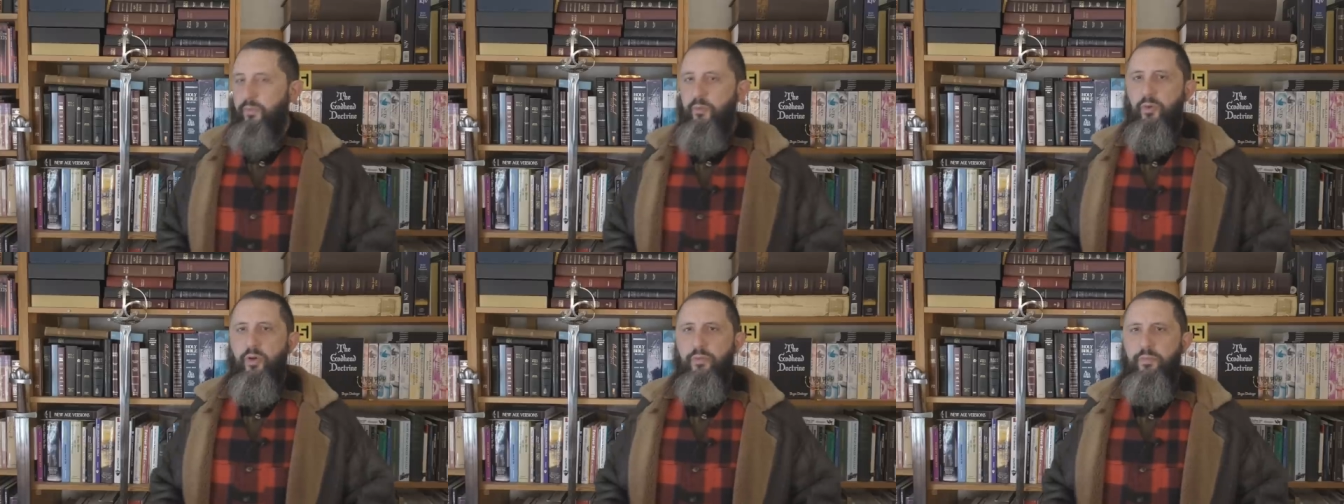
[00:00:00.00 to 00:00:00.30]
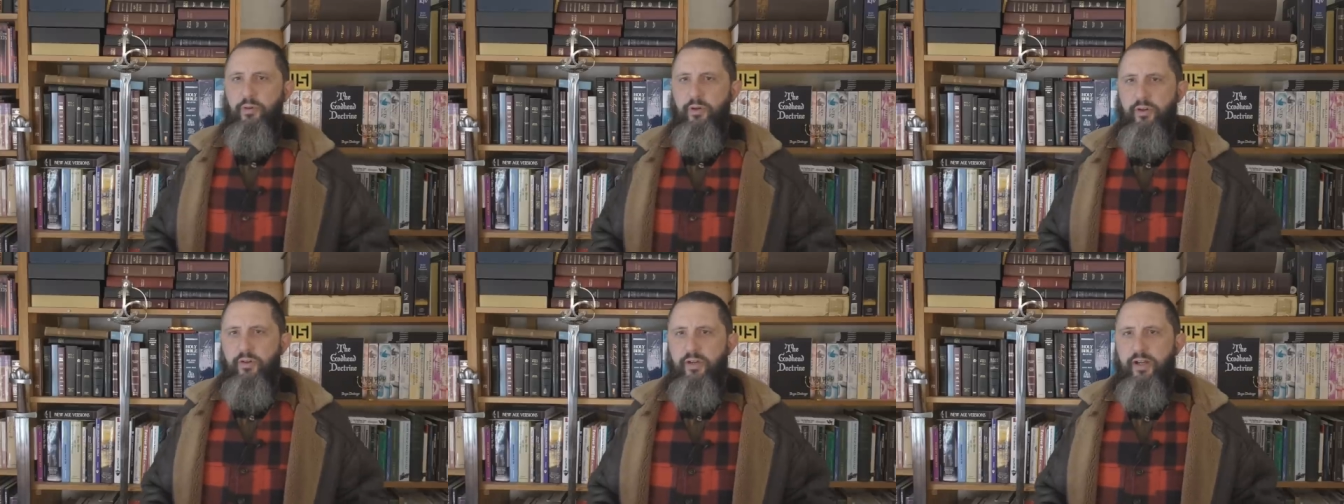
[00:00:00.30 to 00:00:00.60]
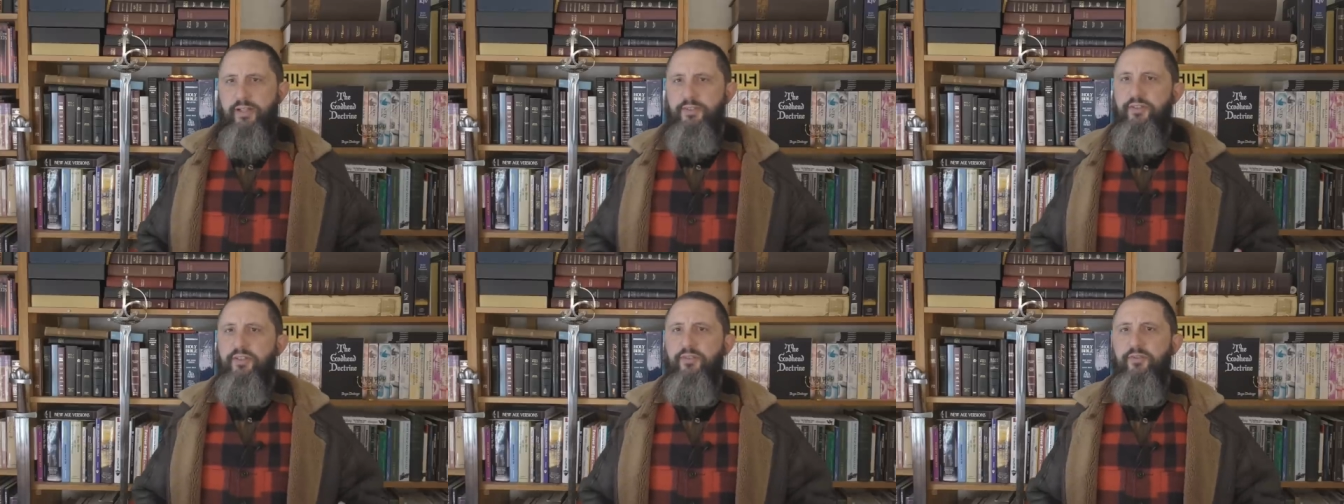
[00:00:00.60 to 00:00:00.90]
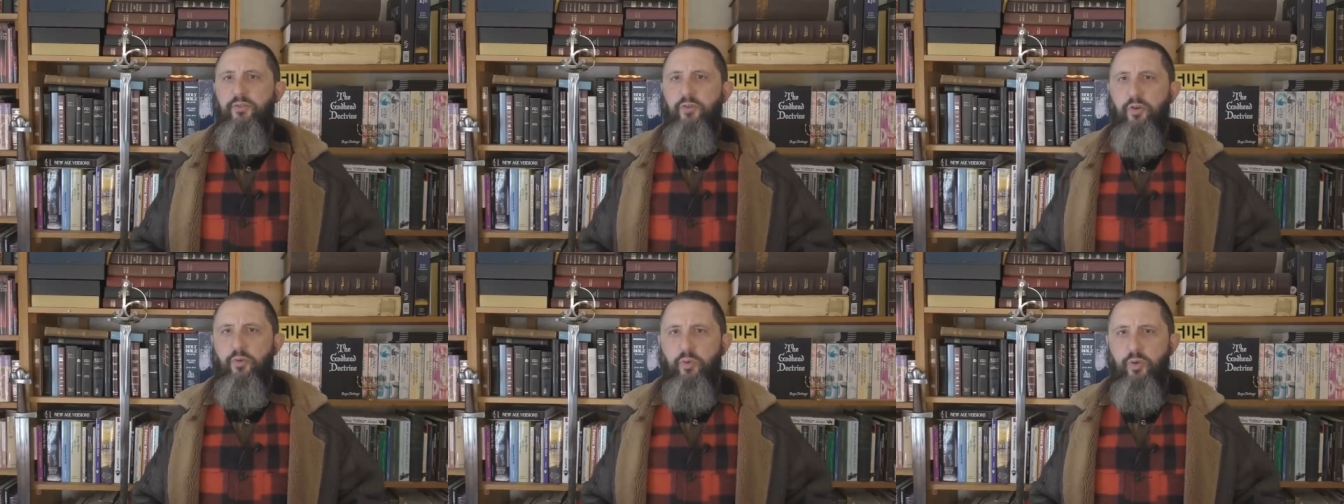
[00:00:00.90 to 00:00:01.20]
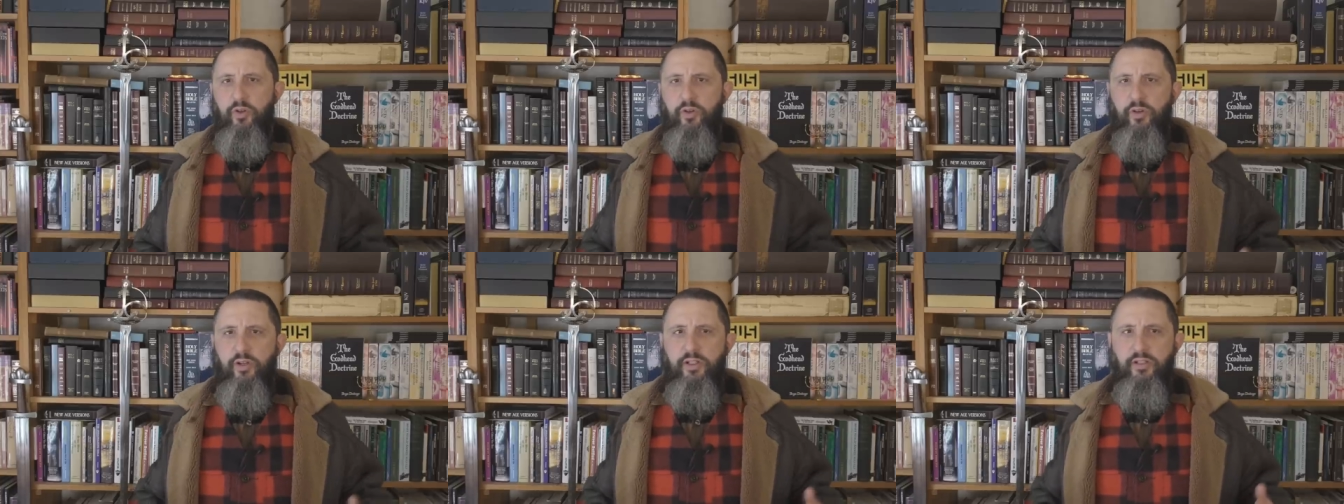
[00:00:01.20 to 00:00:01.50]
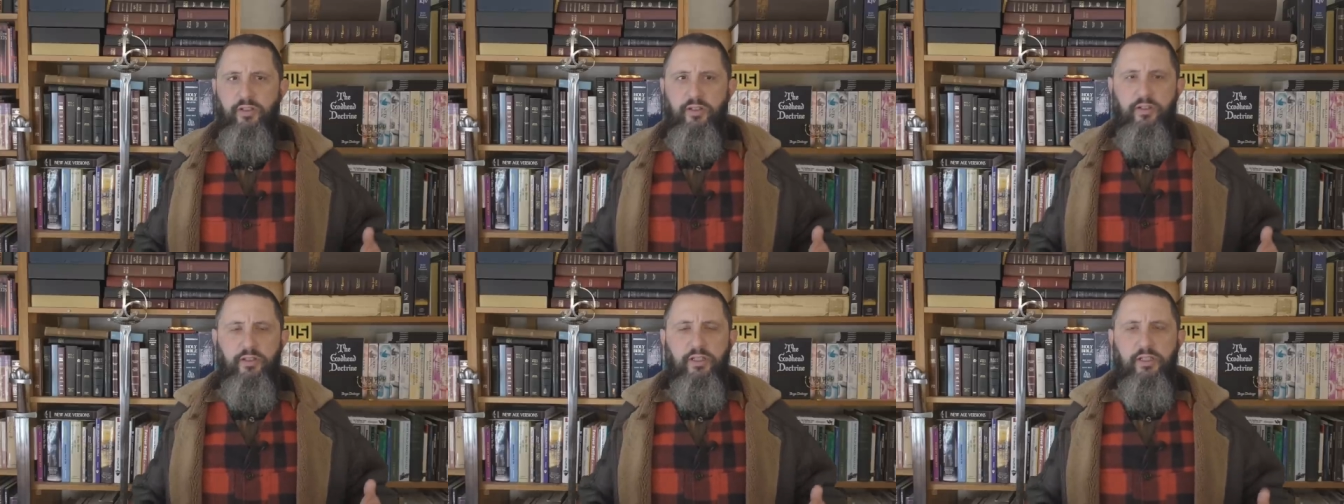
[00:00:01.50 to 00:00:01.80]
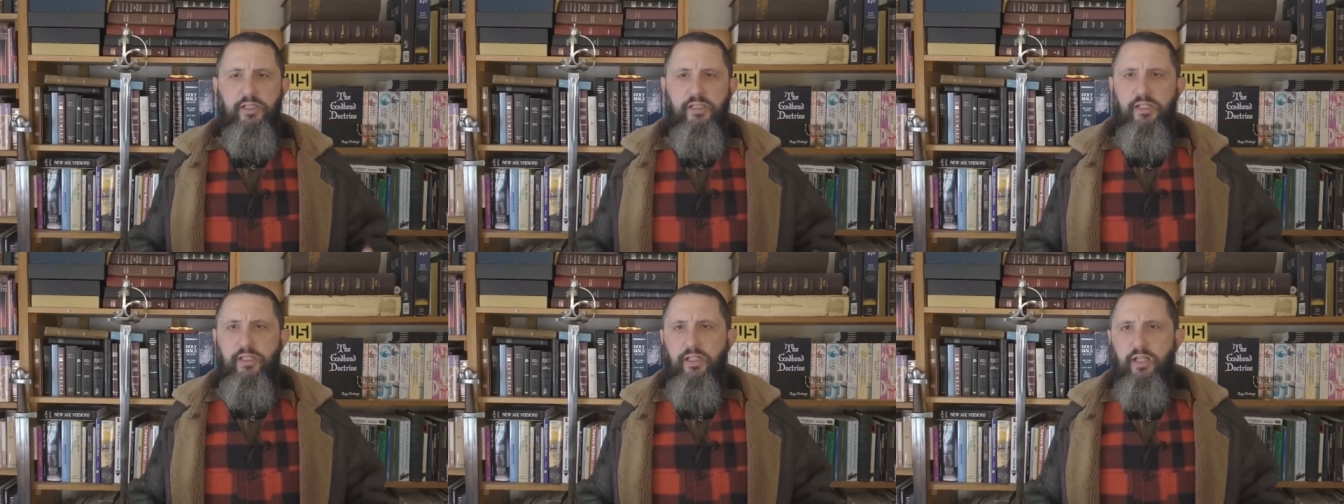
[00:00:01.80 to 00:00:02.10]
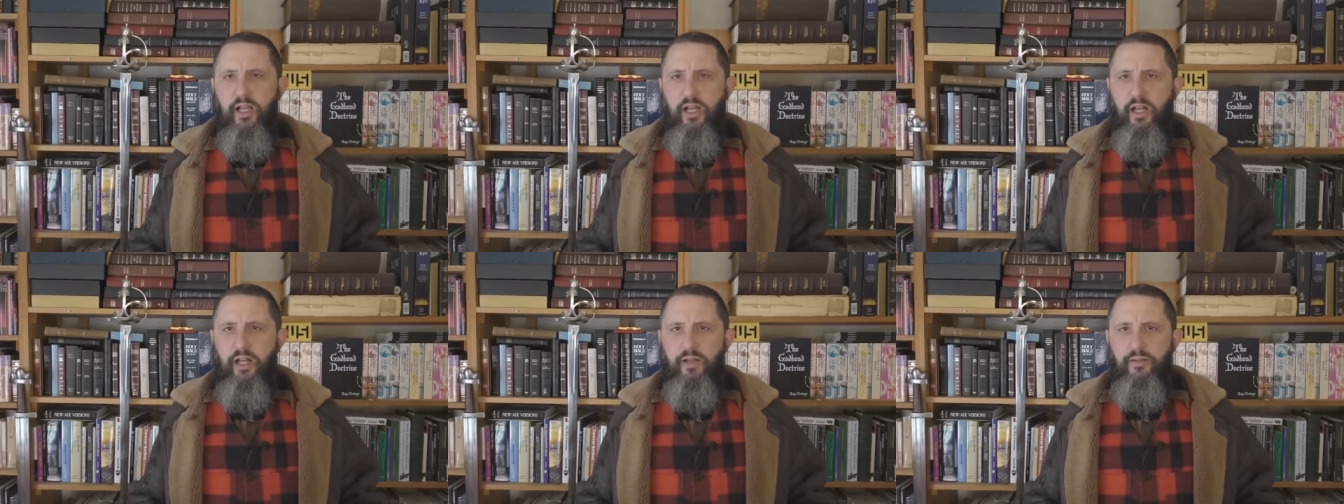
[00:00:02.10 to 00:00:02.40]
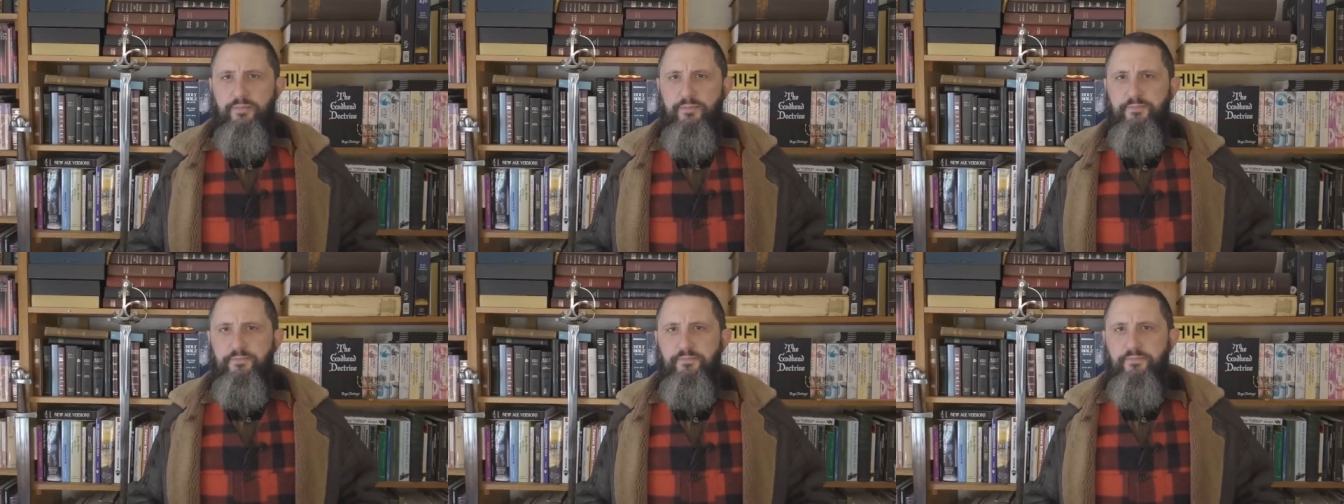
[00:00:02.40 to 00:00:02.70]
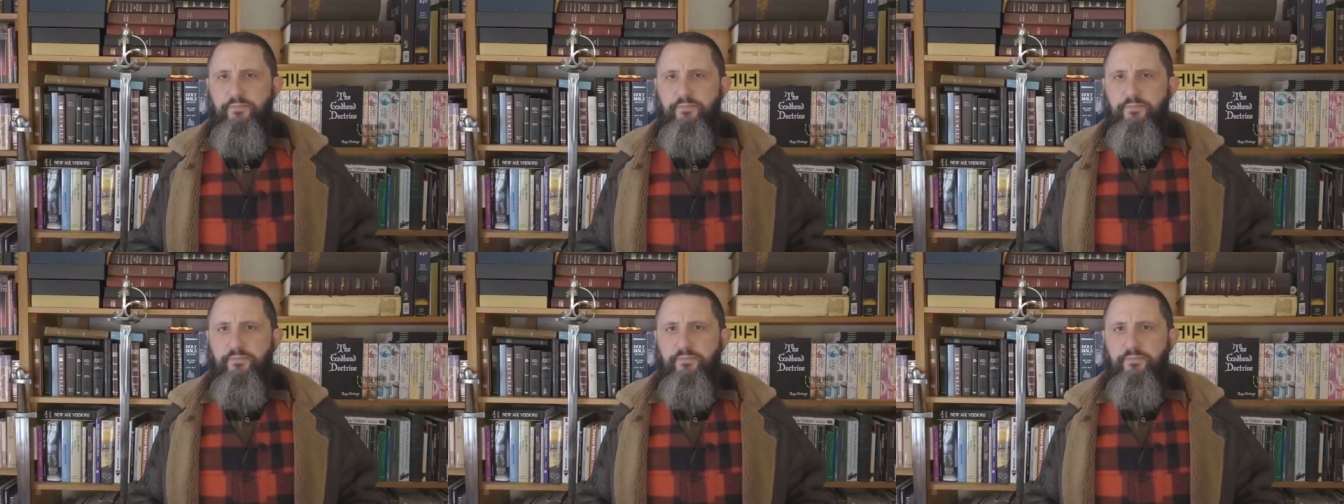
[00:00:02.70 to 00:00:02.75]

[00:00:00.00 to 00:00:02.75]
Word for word: we're progressive. Well, we're going to uh,